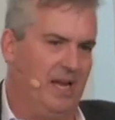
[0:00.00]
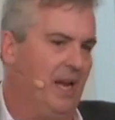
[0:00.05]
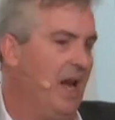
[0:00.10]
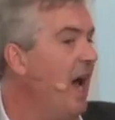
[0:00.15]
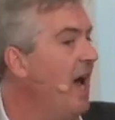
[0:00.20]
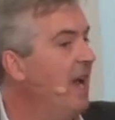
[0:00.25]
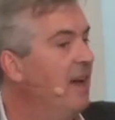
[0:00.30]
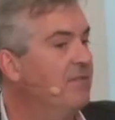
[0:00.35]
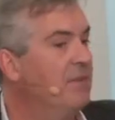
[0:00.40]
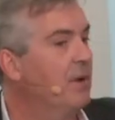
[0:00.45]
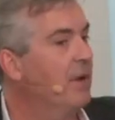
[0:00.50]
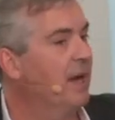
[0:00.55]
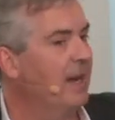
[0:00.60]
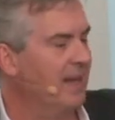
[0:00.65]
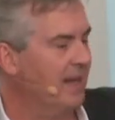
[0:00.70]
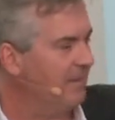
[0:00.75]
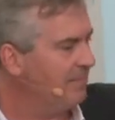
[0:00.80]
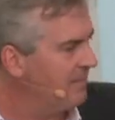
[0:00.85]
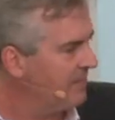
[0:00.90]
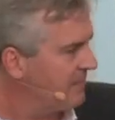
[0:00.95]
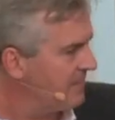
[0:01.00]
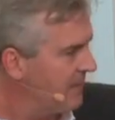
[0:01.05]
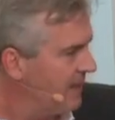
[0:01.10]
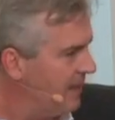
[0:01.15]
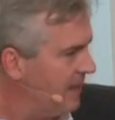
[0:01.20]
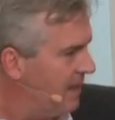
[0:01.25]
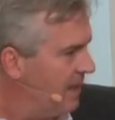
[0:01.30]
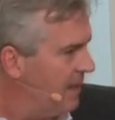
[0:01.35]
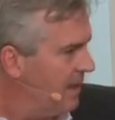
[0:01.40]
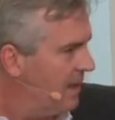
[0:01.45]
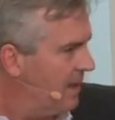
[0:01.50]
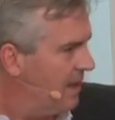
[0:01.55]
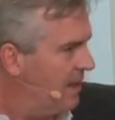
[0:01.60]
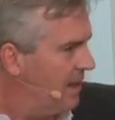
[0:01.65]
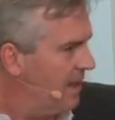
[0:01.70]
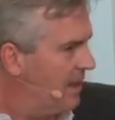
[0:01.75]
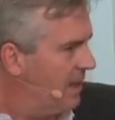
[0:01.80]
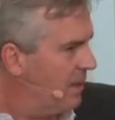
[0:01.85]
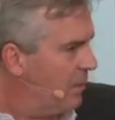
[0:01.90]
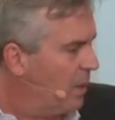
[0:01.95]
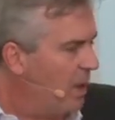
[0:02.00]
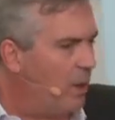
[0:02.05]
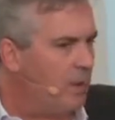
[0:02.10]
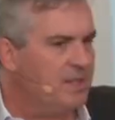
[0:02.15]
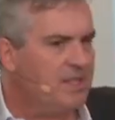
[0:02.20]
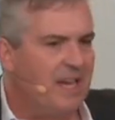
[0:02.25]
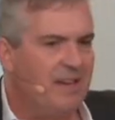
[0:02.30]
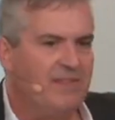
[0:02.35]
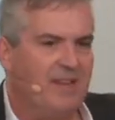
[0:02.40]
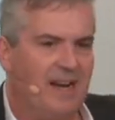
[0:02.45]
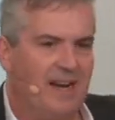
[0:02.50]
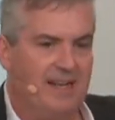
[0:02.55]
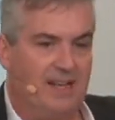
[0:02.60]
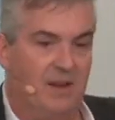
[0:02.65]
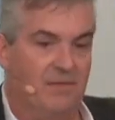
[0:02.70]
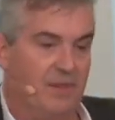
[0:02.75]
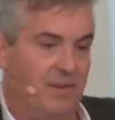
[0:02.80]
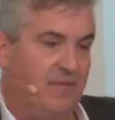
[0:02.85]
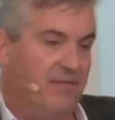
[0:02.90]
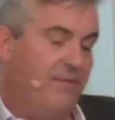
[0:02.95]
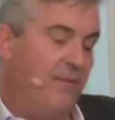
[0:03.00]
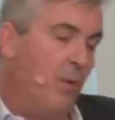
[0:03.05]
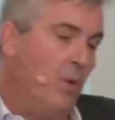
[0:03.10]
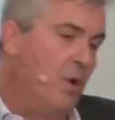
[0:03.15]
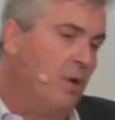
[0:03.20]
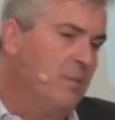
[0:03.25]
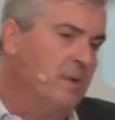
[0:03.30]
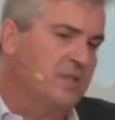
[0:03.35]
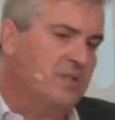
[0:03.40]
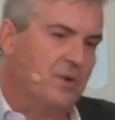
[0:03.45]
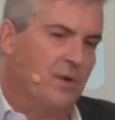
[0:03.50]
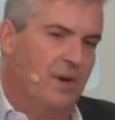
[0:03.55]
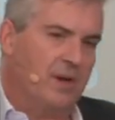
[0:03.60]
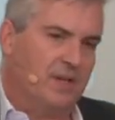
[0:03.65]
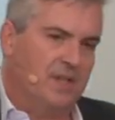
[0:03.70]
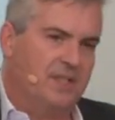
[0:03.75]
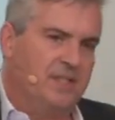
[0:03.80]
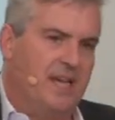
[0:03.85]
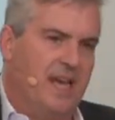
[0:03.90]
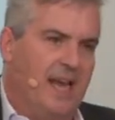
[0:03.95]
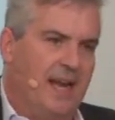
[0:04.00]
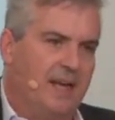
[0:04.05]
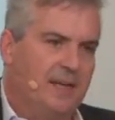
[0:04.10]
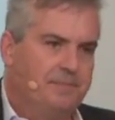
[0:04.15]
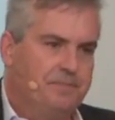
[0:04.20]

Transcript: I have no idea. We always have that idea of the form it's going to take.